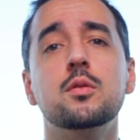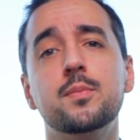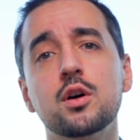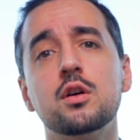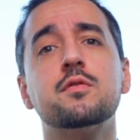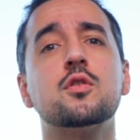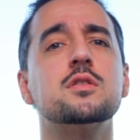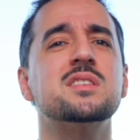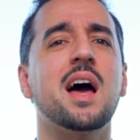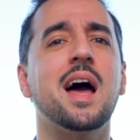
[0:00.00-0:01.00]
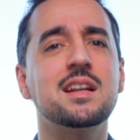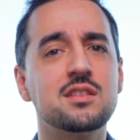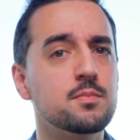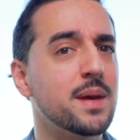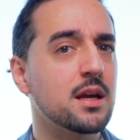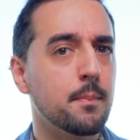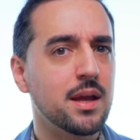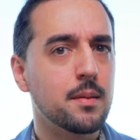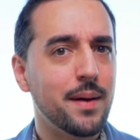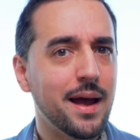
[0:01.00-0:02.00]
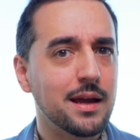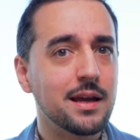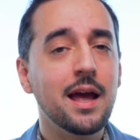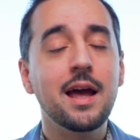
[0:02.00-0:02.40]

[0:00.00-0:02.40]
Hublot, of course, had to make a big bang.